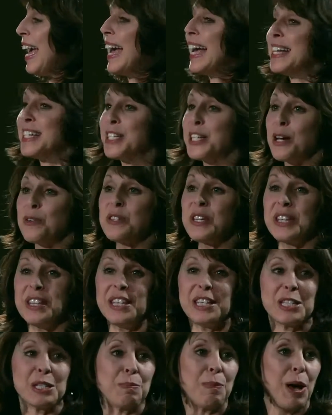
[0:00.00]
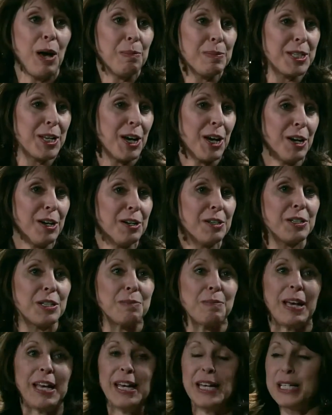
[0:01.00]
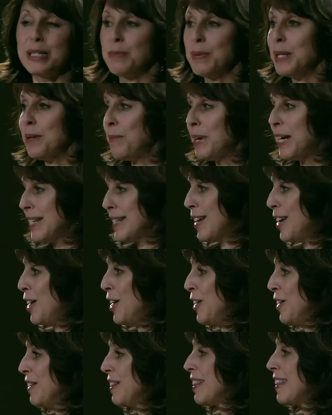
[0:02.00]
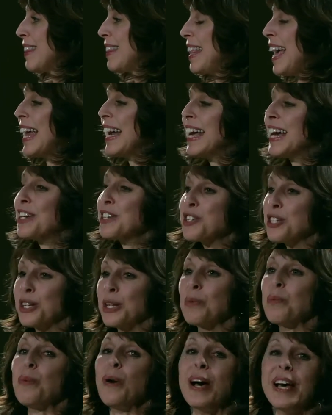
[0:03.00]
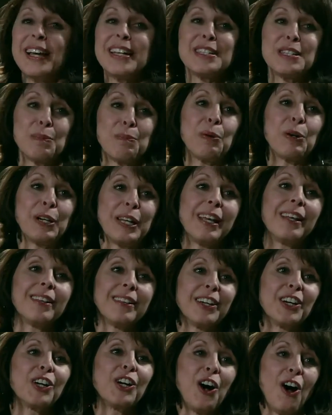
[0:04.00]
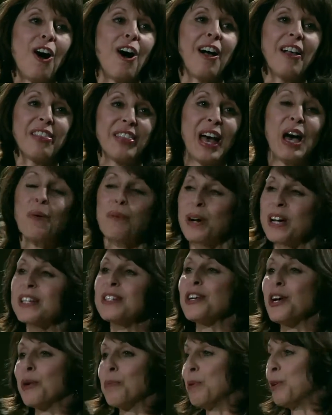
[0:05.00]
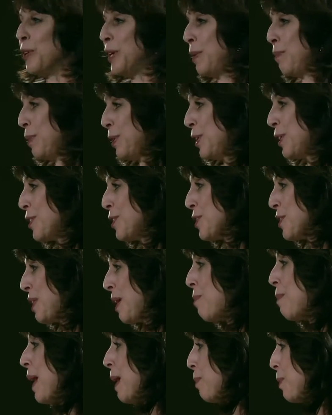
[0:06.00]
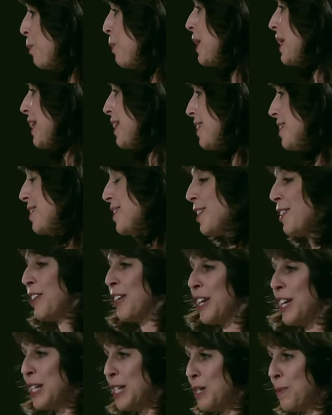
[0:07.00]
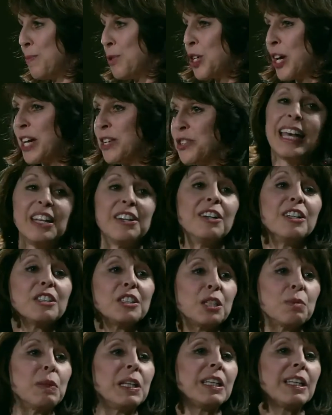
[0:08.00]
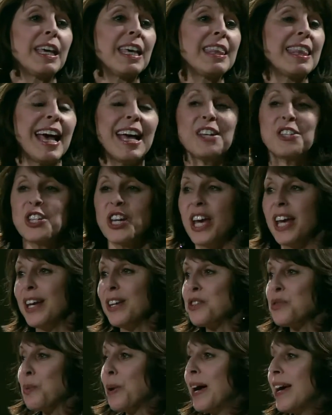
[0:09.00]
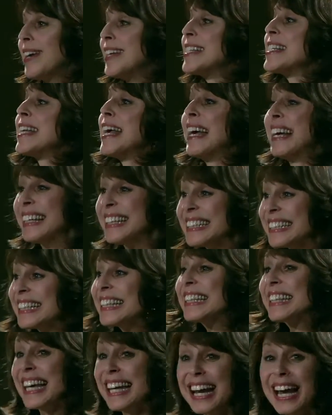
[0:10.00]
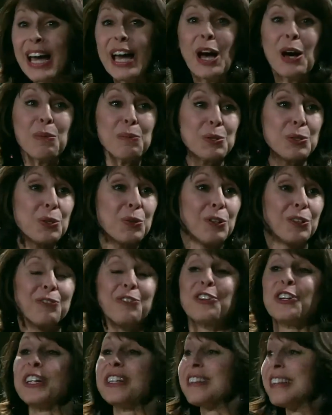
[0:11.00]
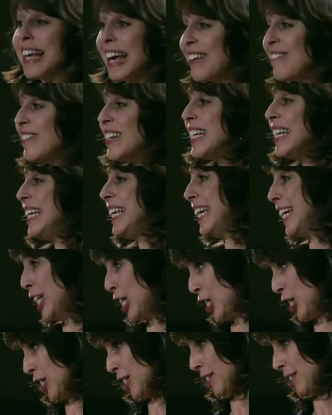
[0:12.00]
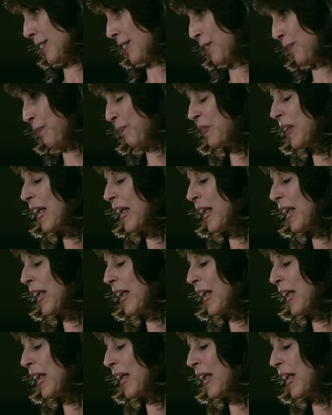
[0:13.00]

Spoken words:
And so to this mom's heart, to my husband and my heart, that actually was a pretty clear call. That was our burning bush, that maybe we needed to look at some change. And ultimately, that change was that I homeschooled for 11 years.